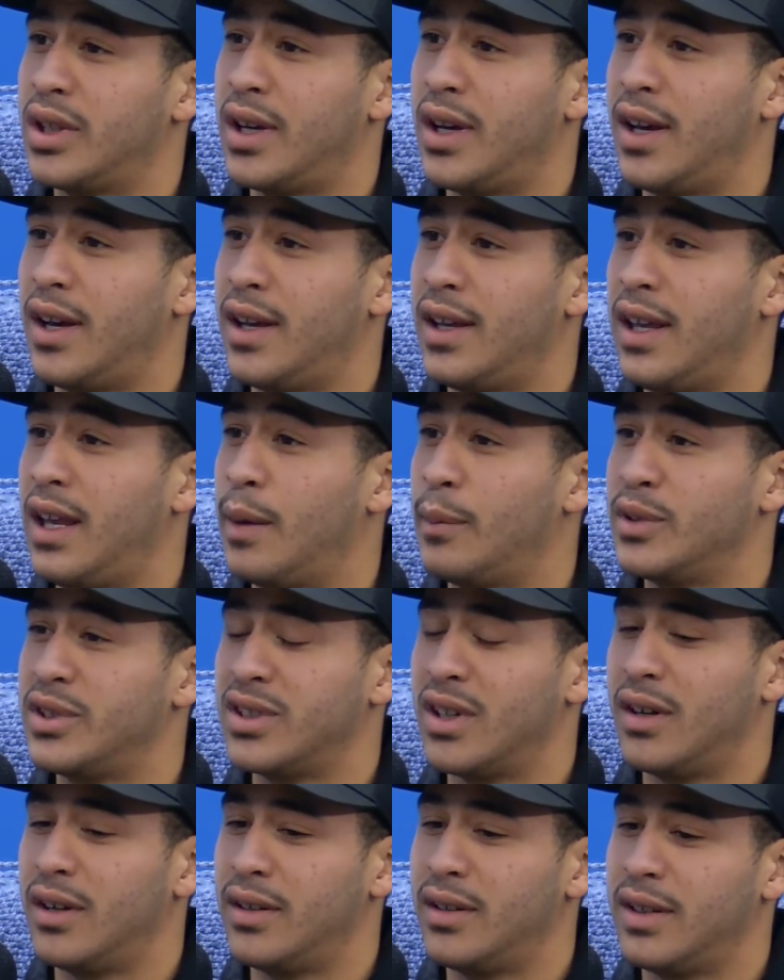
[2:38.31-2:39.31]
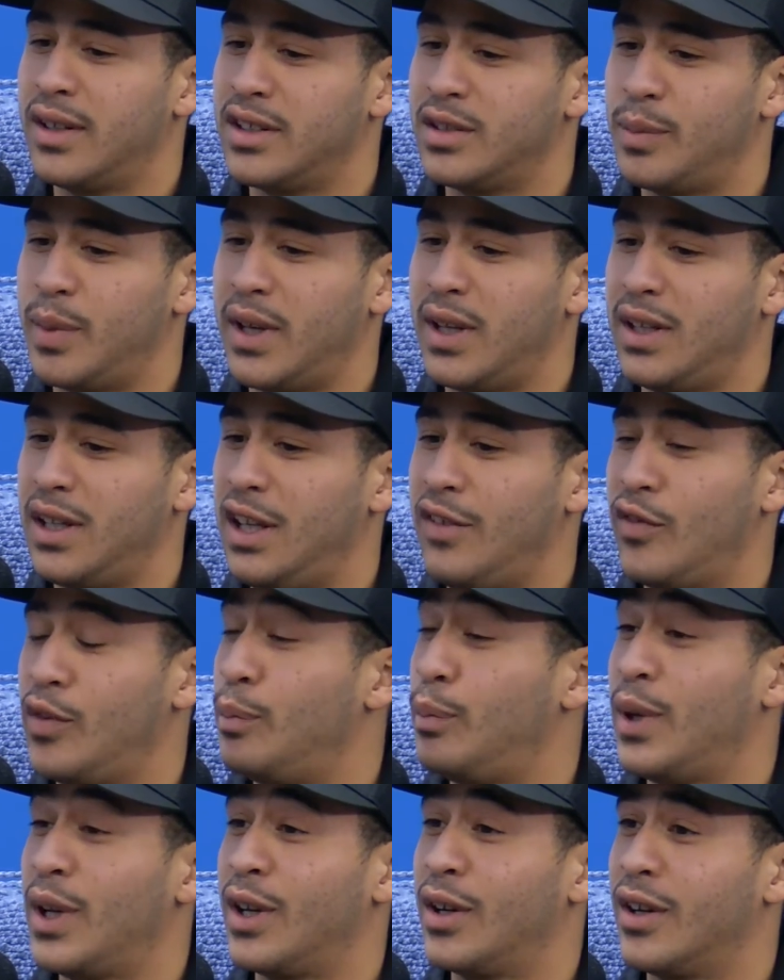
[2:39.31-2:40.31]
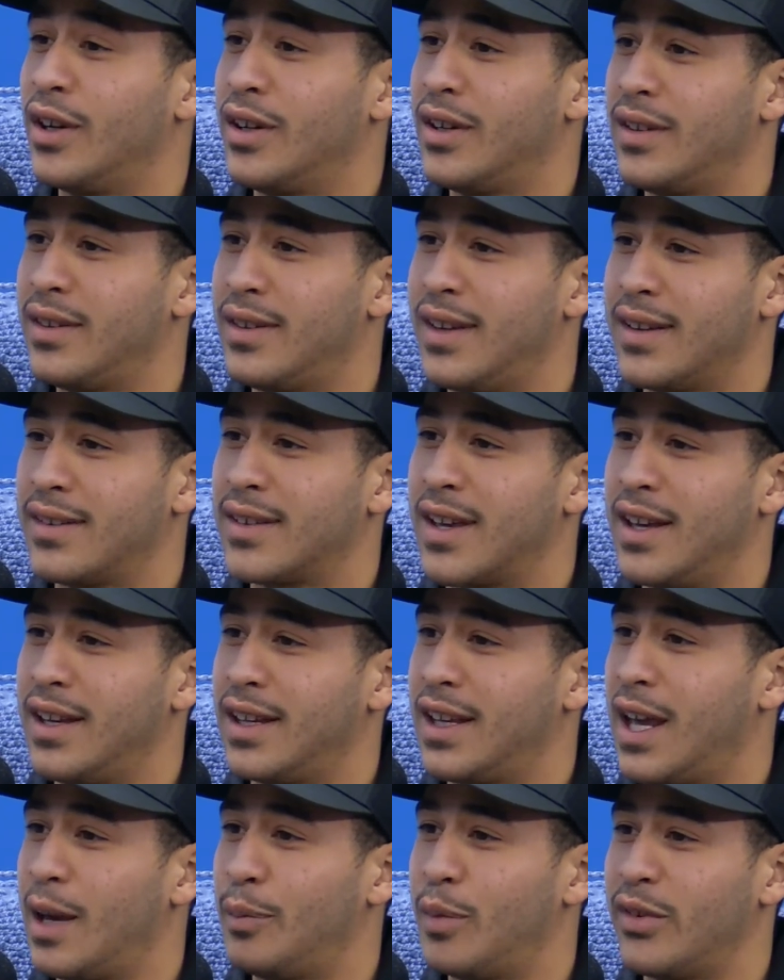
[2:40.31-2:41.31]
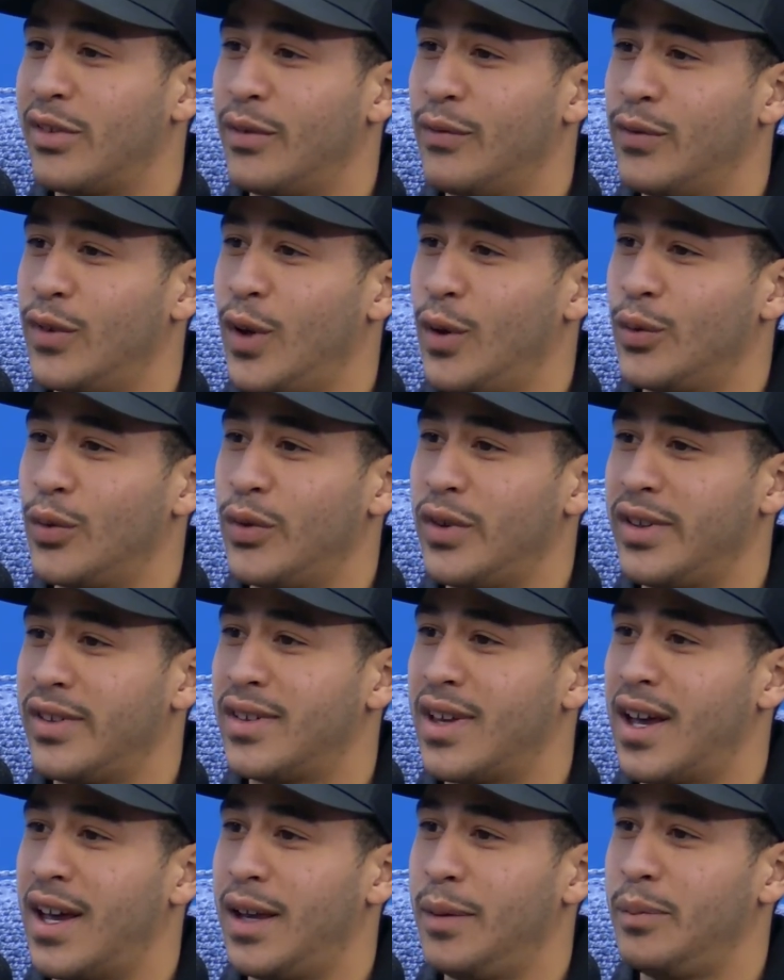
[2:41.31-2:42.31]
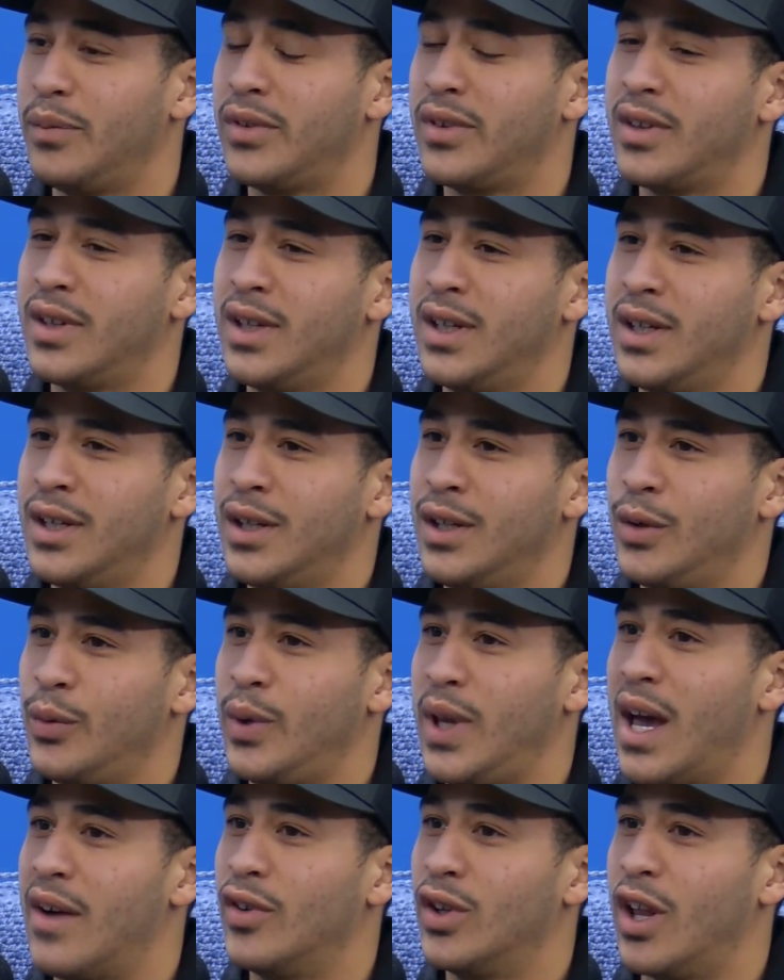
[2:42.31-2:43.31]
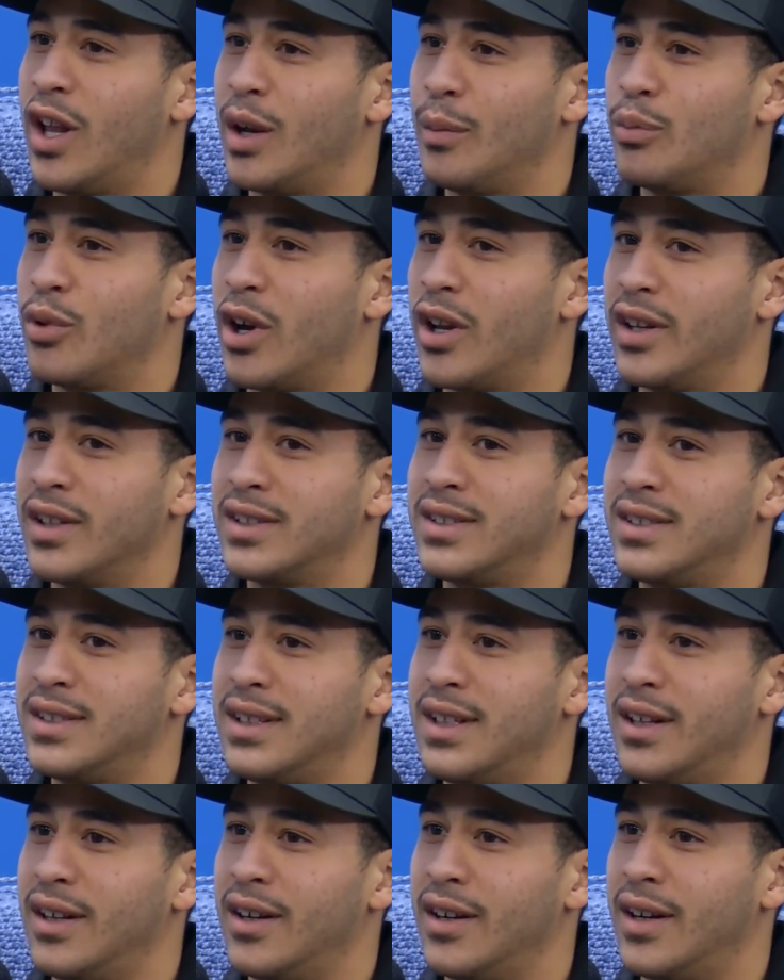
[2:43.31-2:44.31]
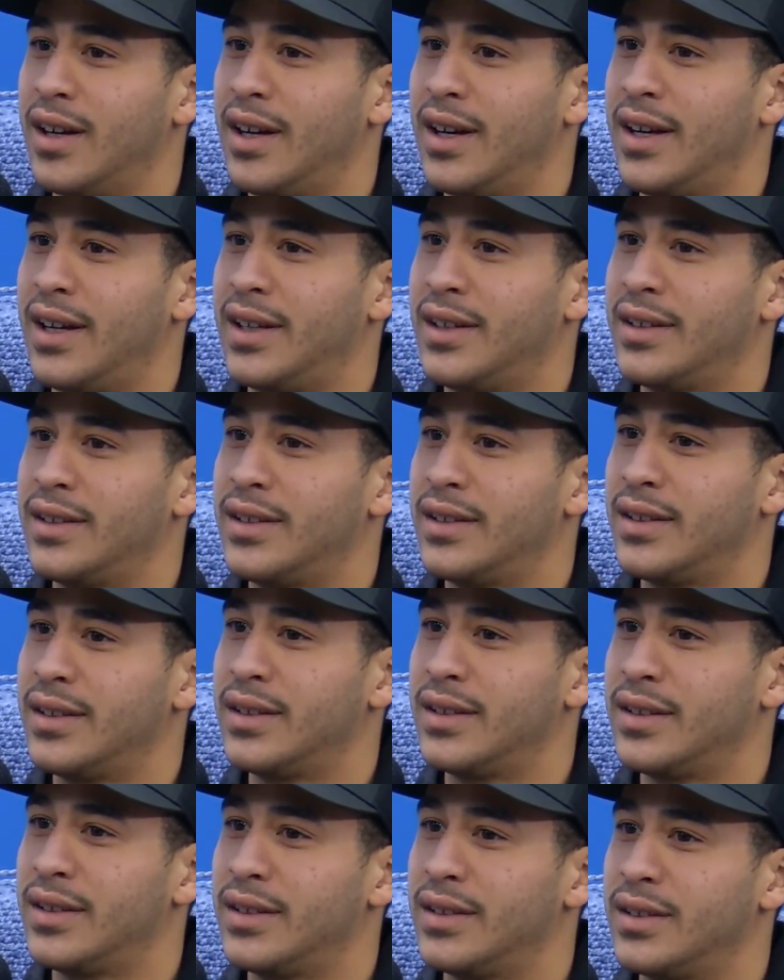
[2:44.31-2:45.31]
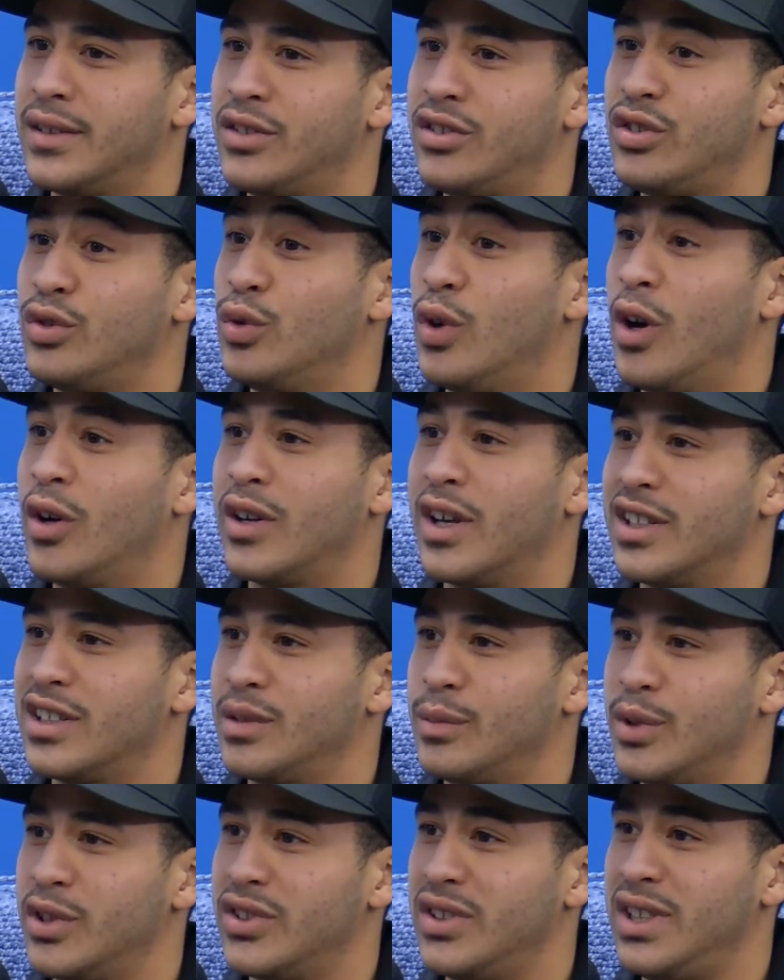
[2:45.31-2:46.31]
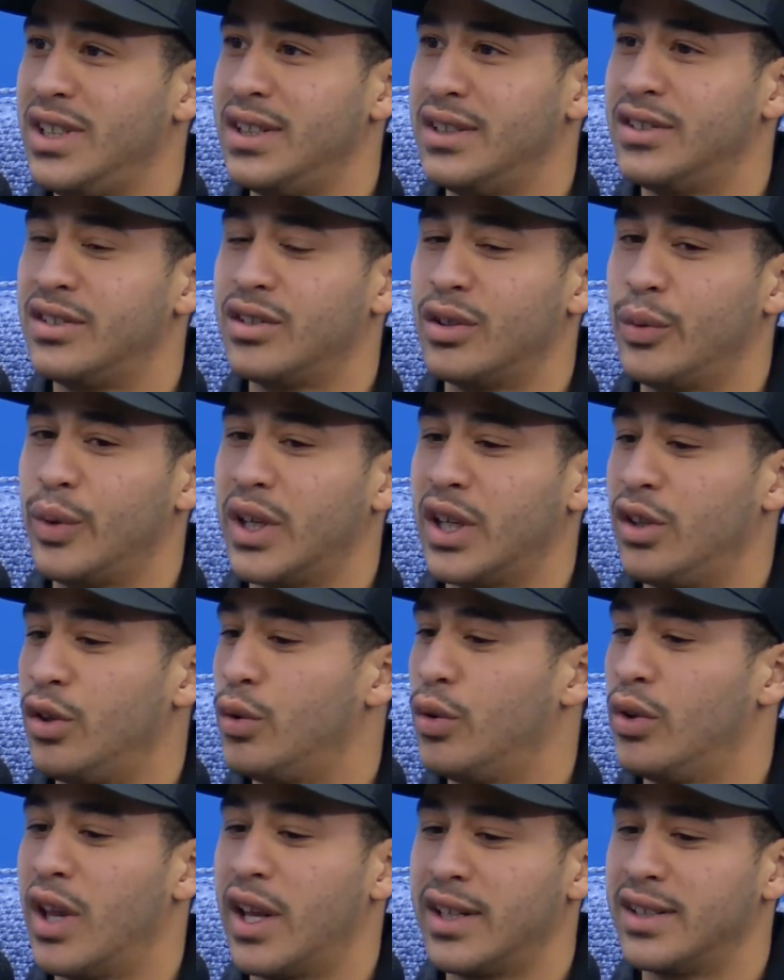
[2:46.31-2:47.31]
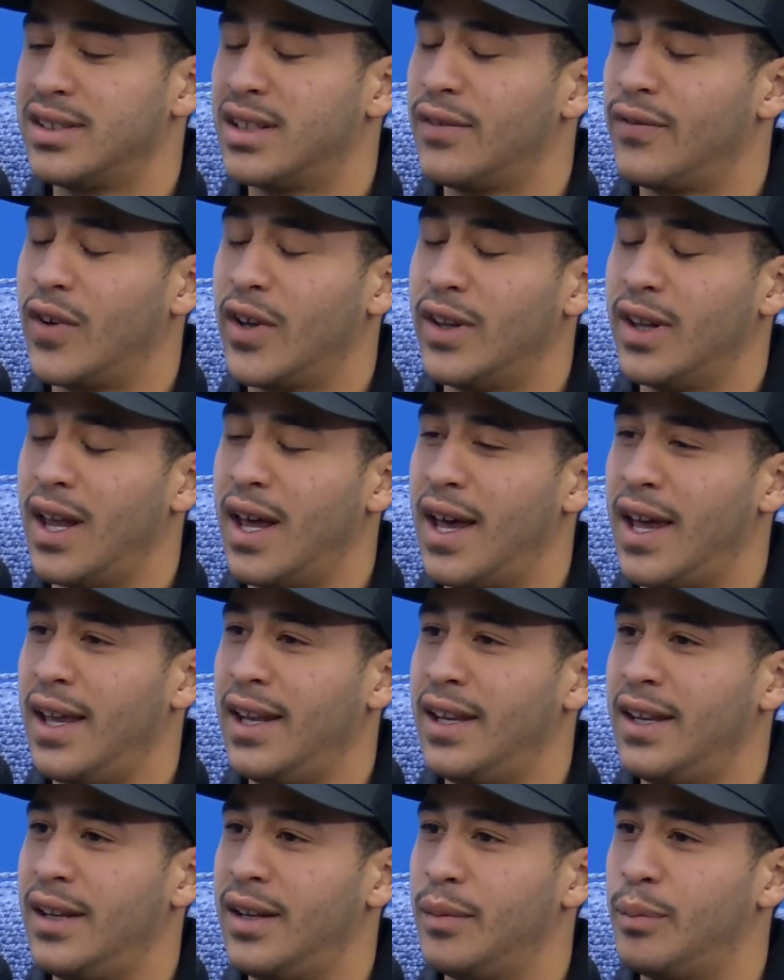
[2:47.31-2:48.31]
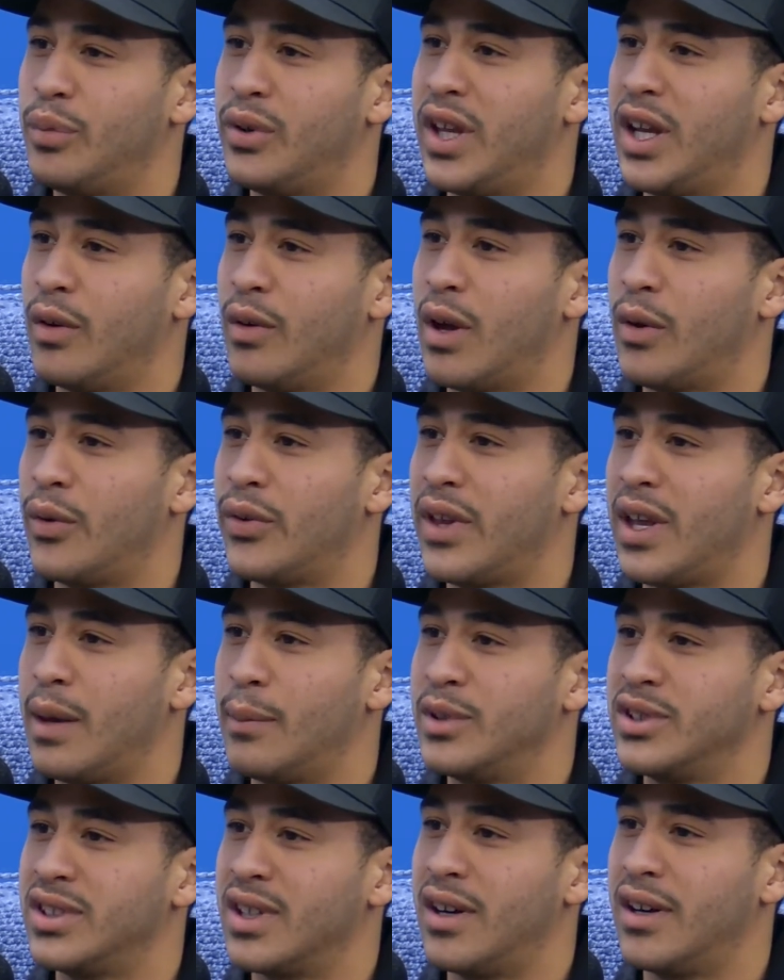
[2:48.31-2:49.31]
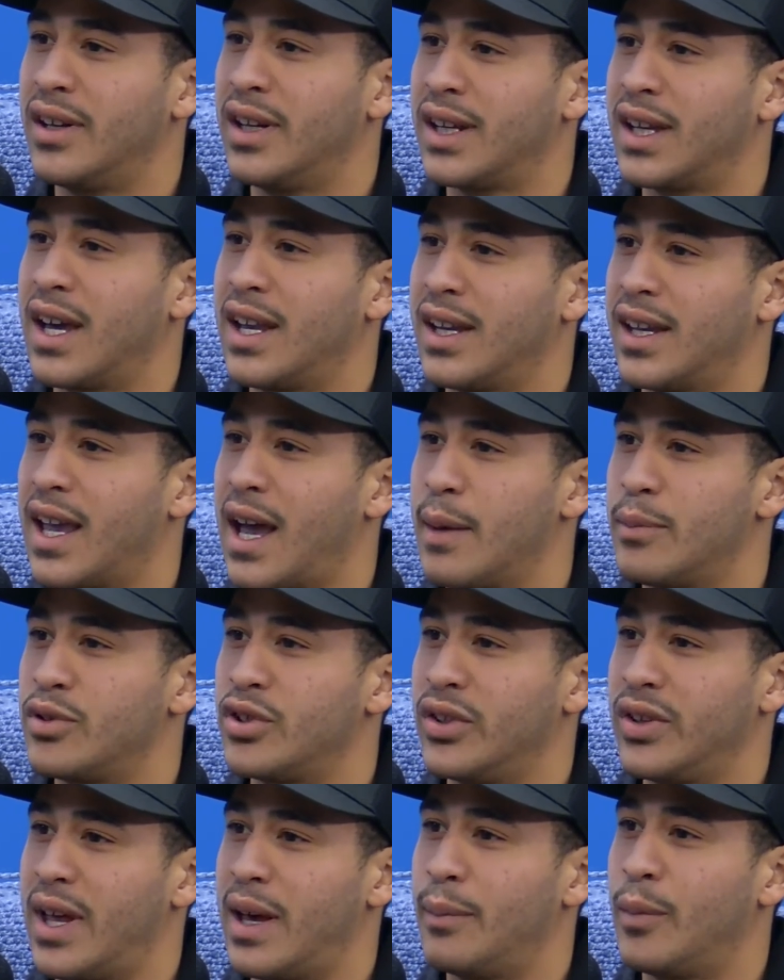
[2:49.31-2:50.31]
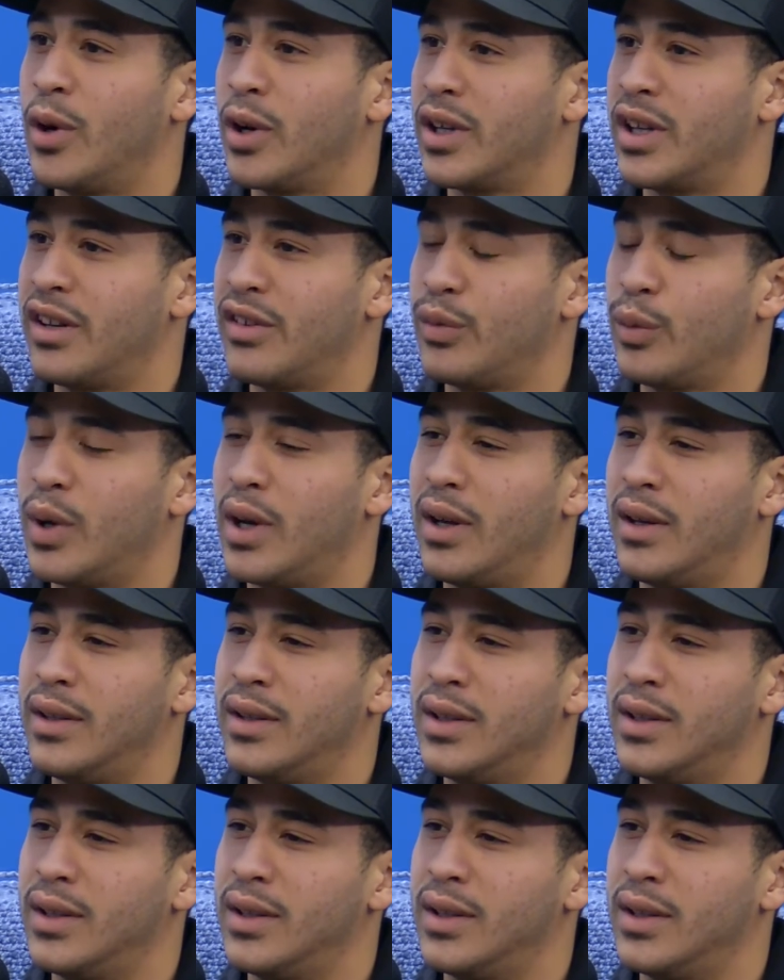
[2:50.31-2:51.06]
Uh, mm. Amazon has been even bigger. That's kind of kept us afloat through these times. We have a lot of products that are. Uh, suit all customers' needs. So we can do a lot of stuff online and play around with Amazon and kind of capture that market as well.